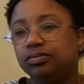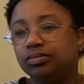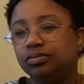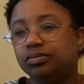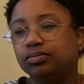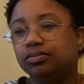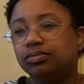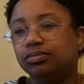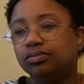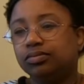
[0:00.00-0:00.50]

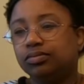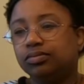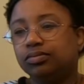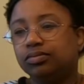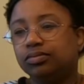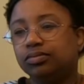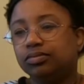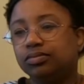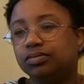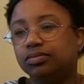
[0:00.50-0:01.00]

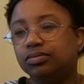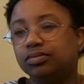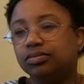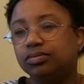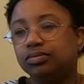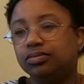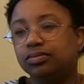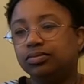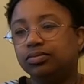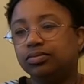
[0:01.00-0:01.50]

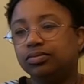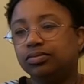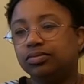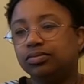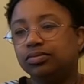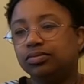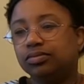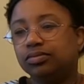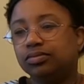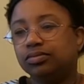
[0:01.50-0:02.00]

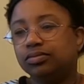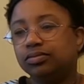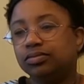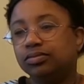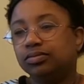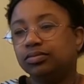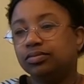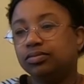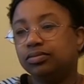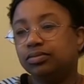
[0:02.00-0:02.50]

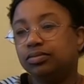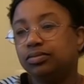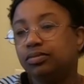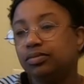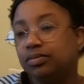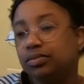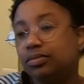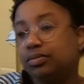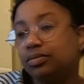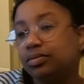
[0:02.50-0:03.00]

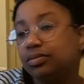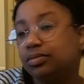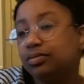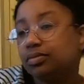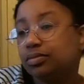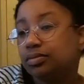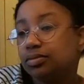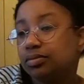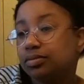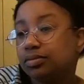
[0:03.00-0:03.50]

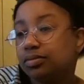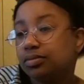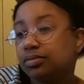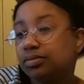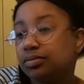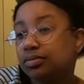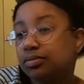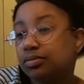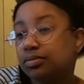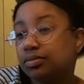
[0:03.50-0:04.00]

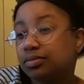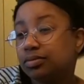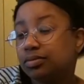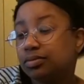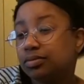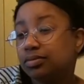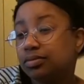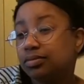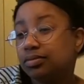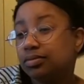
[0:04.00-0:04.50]

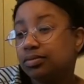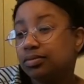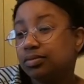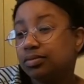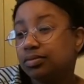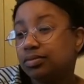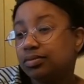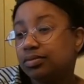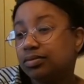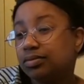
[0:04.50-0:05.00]

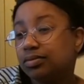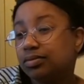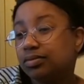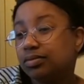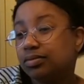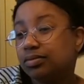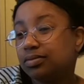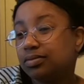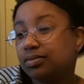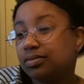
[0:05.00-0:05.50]

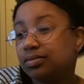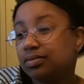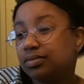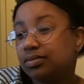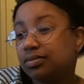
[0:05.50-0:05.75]
(not speaking)